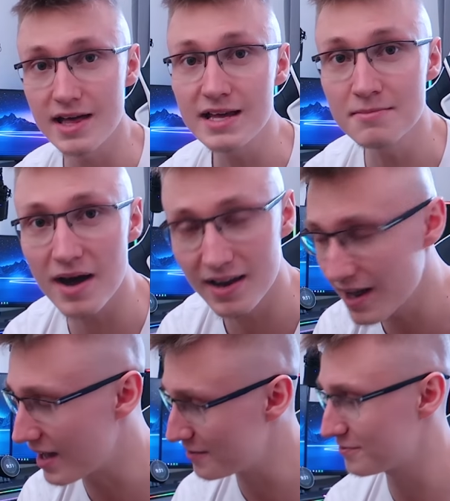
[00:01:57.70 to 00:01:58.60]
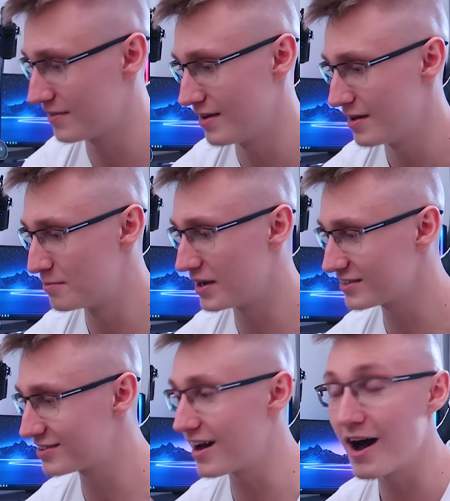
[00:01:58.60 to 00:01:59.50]
in my life.
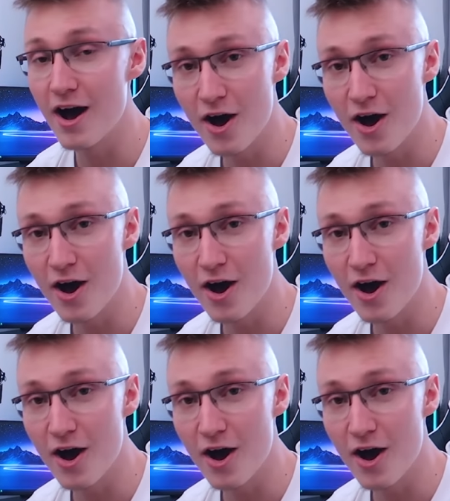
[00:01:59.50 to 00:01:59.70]
But uh,